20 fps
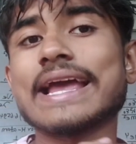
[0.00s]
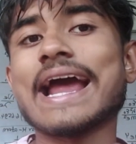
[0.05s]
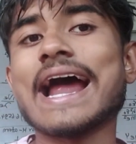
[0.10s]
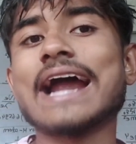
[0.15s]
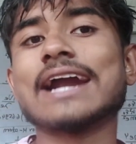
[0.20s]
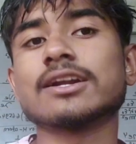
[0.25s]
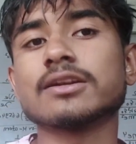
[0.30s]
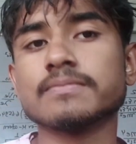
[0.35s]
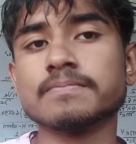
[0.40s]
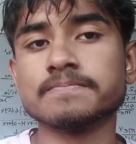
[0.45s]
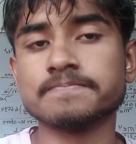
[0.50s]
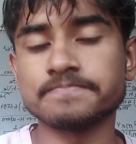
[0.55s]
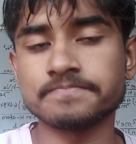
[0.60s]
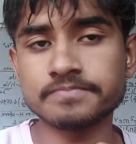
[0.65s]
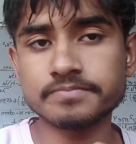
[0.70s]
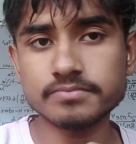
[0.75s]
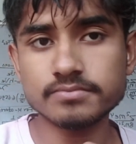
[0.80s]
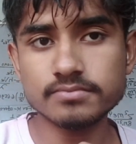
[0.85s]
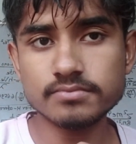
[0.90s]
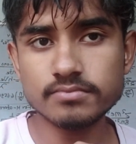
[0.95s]
atom.
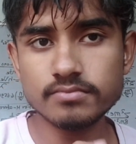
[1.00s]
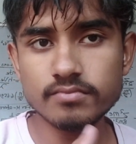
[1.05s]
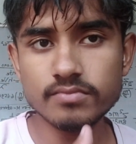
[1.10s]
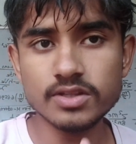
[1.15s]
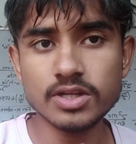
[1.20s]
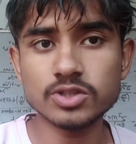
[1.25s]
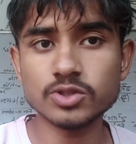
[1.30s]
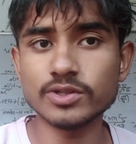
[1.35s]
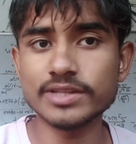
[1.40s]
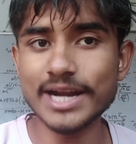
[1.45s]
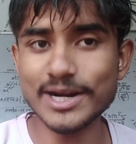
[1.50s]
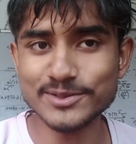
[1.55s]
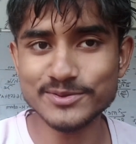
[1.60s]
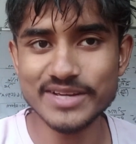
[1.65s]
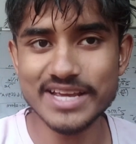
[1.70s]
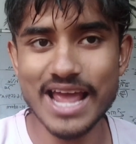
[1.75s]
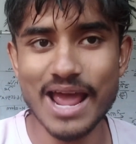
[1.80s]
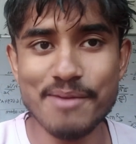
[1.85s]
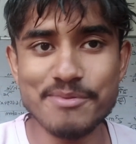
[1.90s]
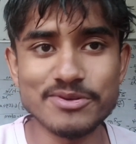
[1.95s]
So that's
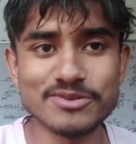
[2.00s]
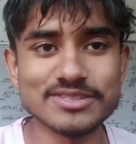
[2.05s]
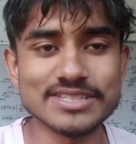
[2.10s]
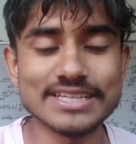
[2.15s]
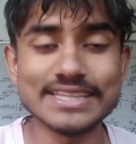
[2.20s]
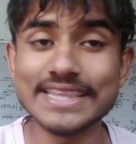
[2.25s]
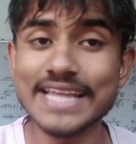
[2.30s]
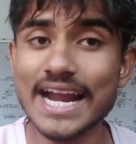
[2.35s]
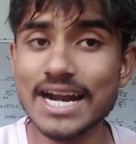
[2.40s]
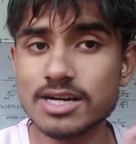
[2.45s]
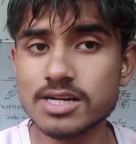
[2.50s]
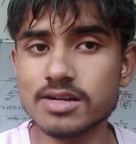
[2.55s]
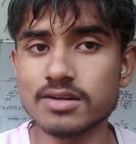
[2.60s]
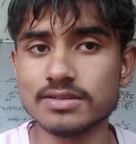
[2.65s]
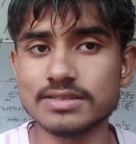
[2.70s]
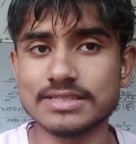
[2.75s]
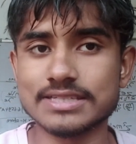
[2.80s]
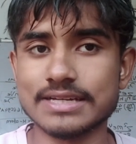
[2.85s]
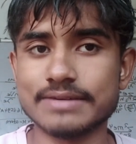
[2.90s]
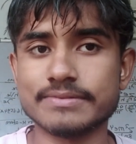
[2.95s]
why I'm using that
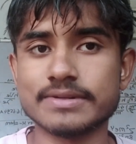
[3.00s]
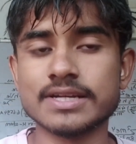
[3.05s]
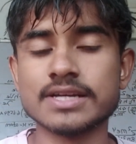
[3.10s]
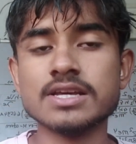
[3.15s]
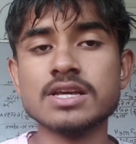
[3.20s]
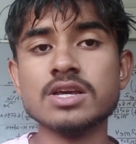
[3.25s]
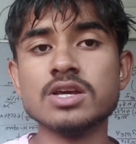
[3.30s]
concept.